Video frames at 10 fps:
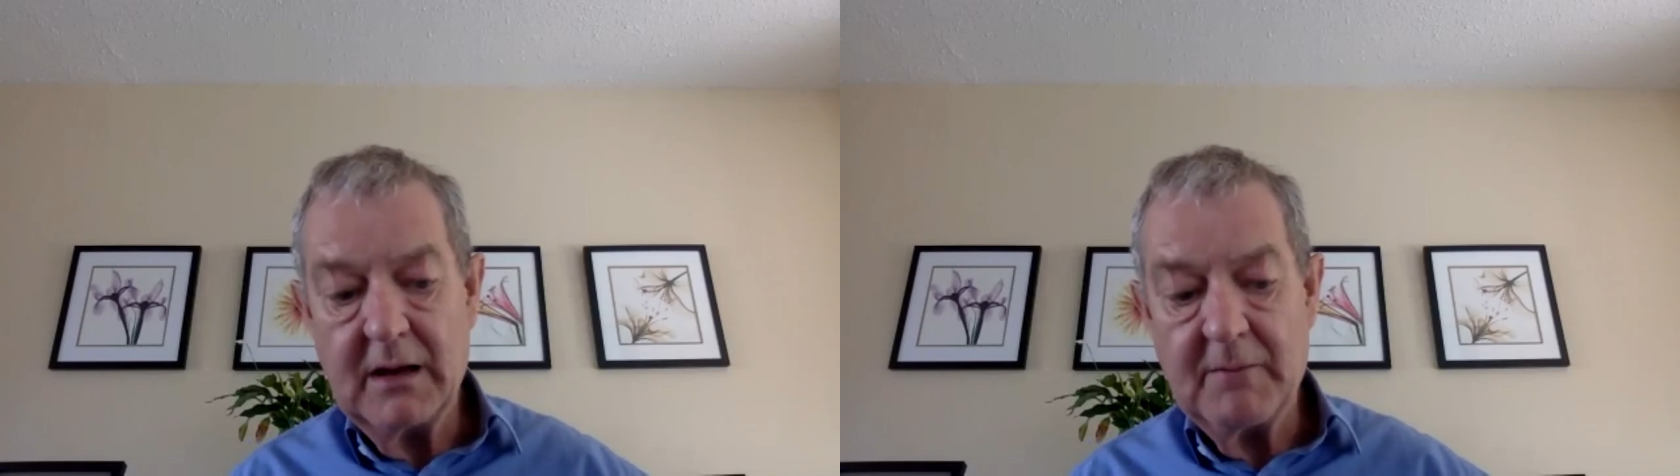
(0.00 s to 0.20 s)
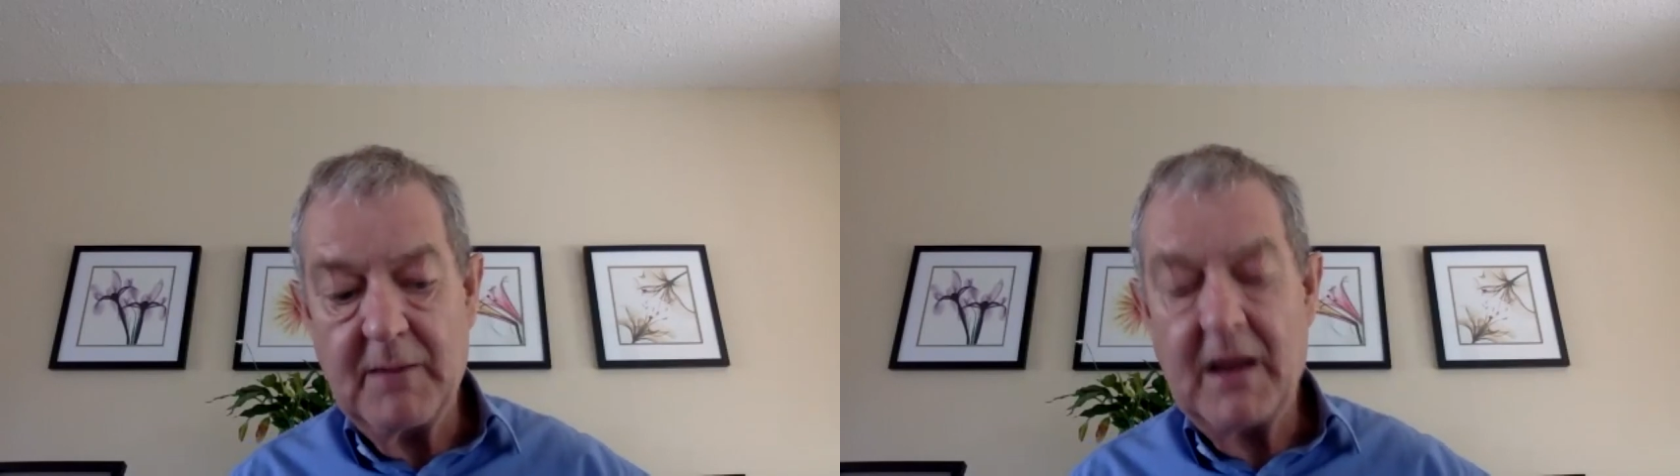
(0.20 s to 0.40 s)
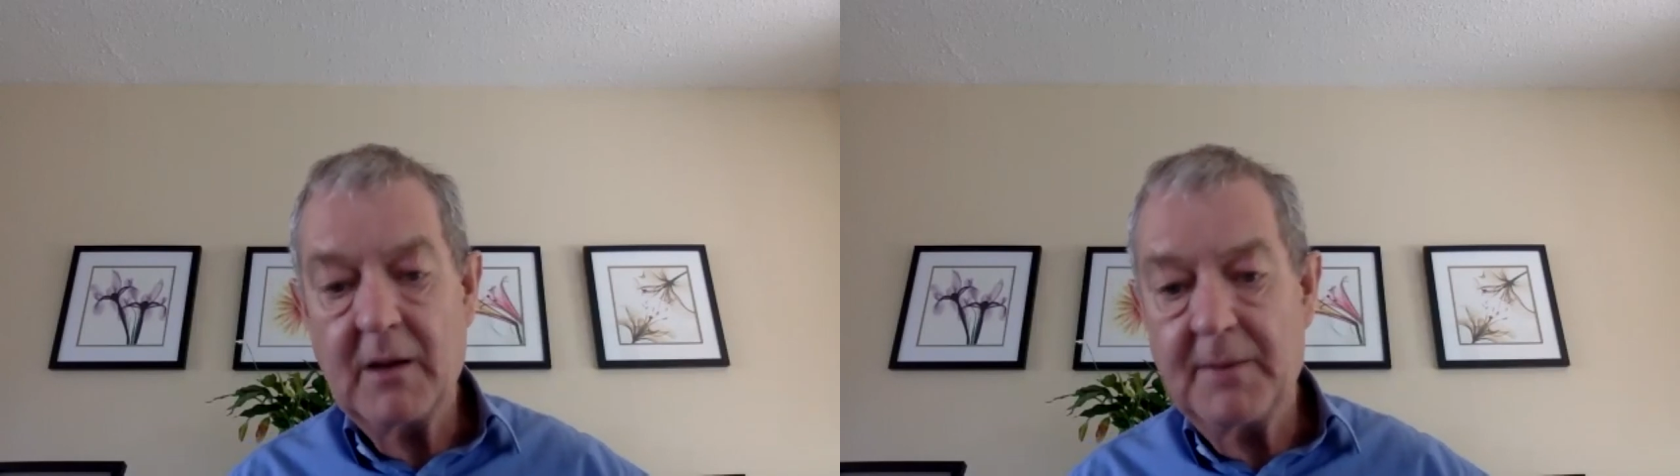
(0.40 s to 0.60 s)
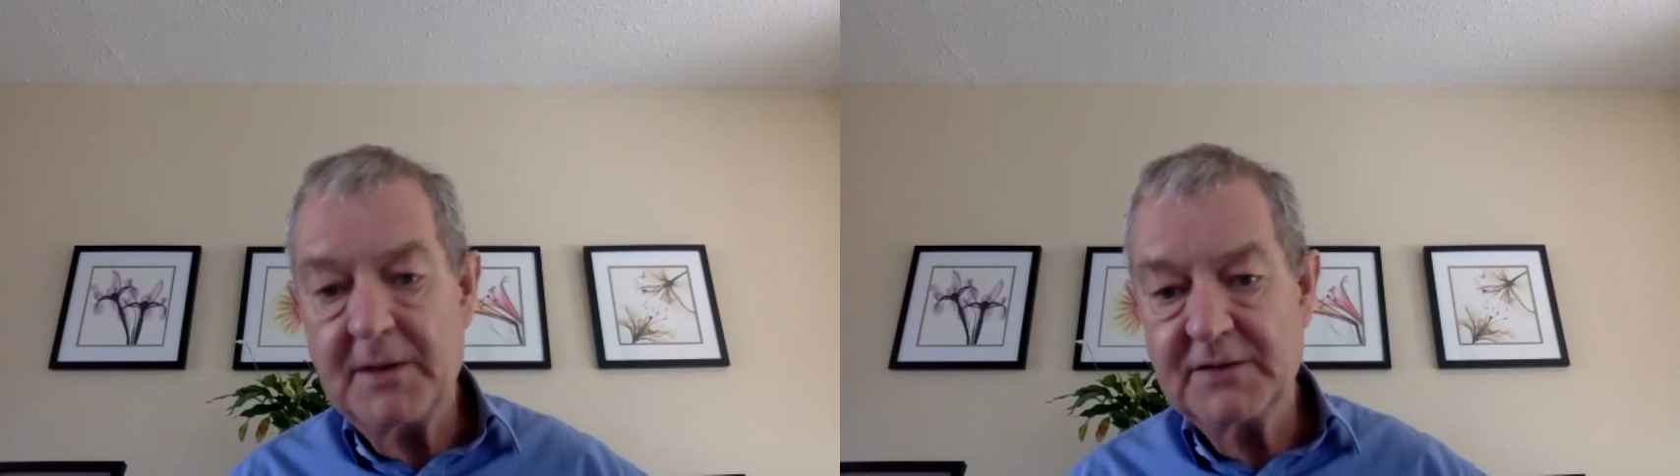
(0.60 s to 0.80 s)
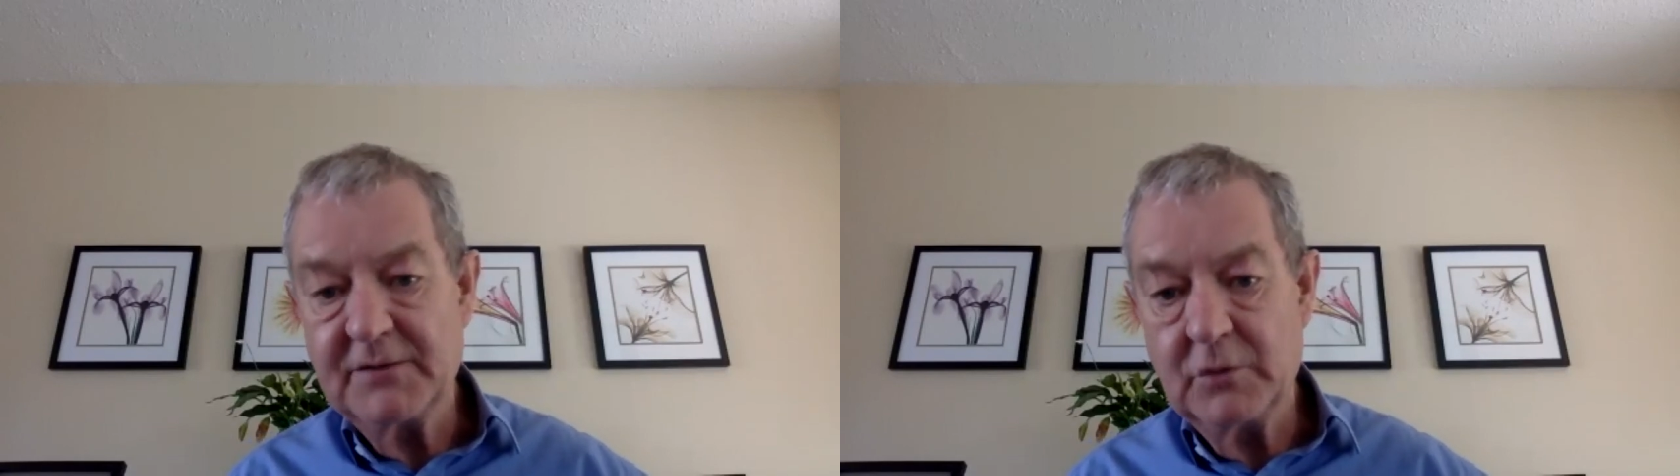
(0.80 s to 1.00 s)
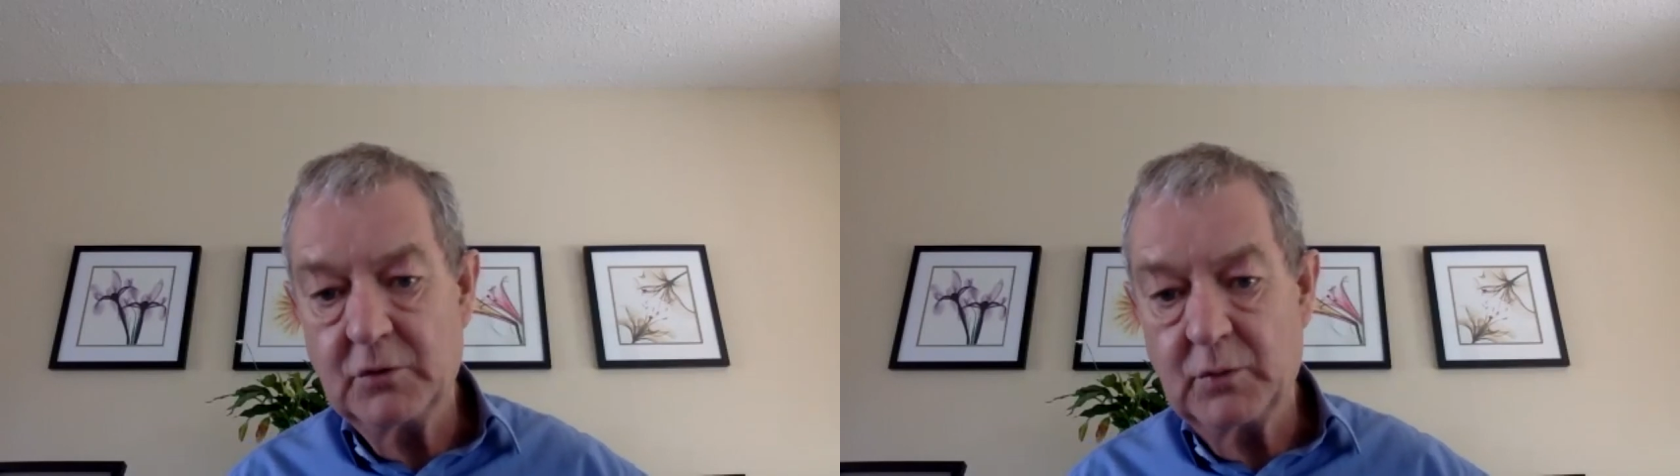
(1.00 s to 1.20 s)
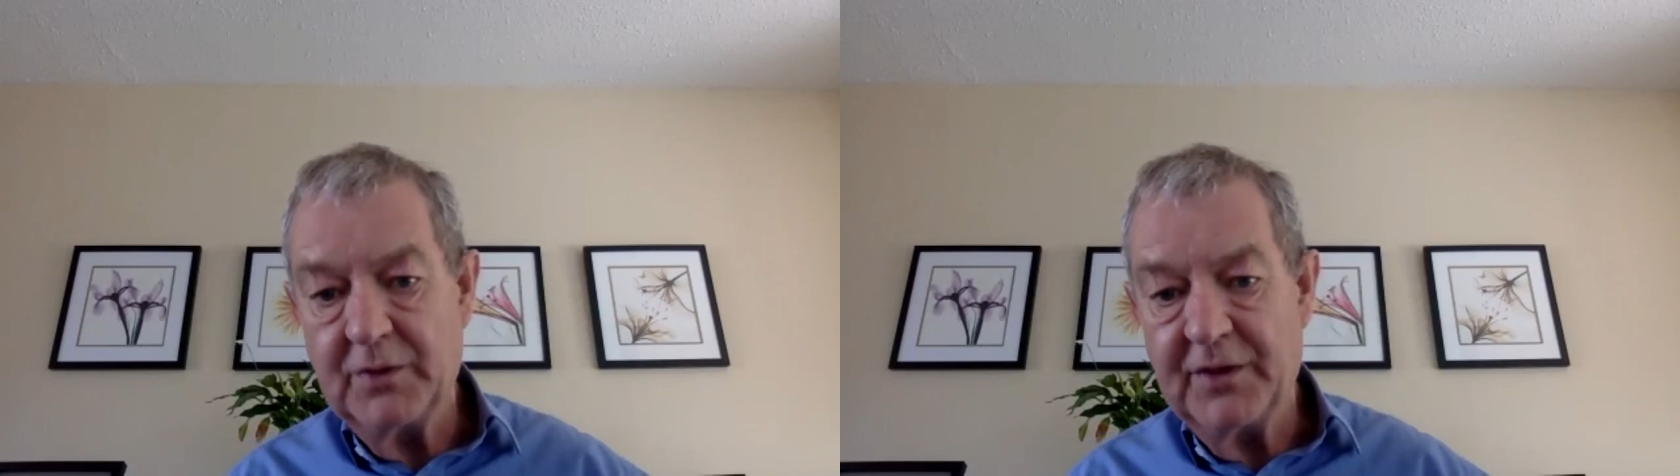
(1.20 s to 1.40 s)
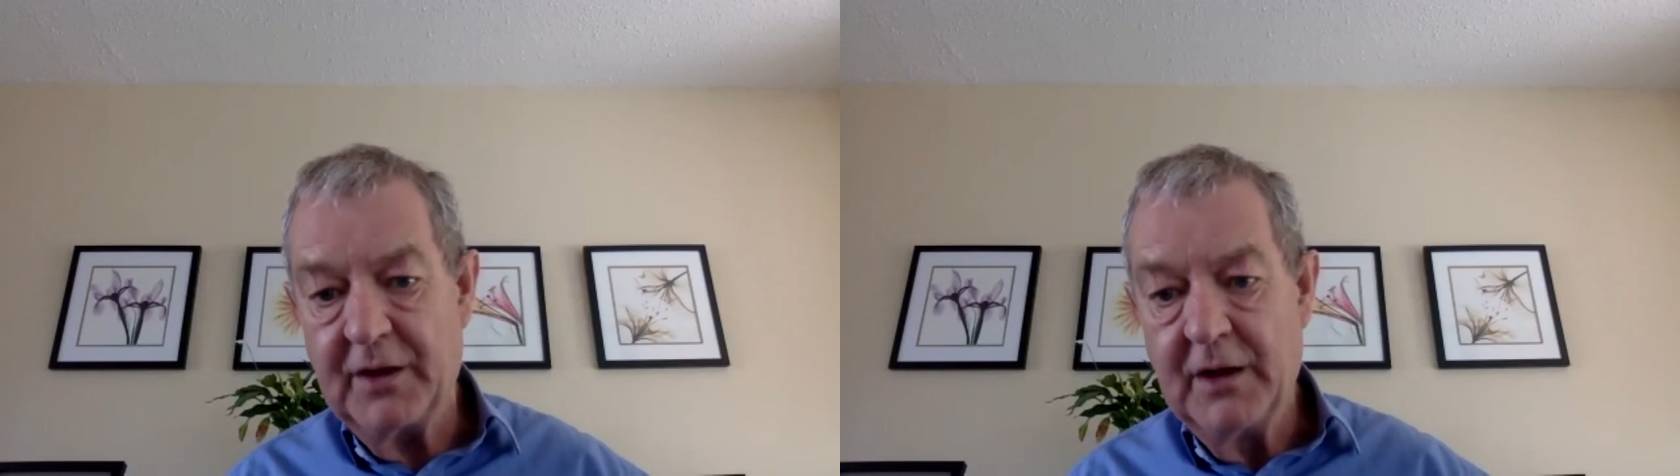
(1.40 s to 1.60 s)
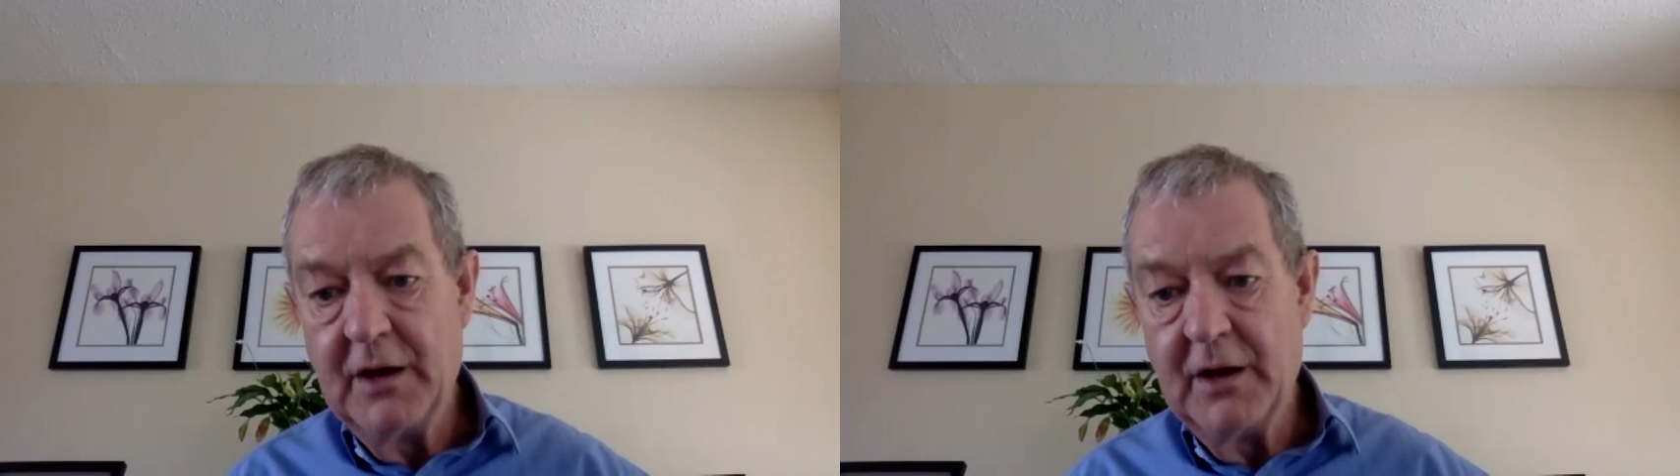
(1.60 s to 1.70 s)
backup interviews with her.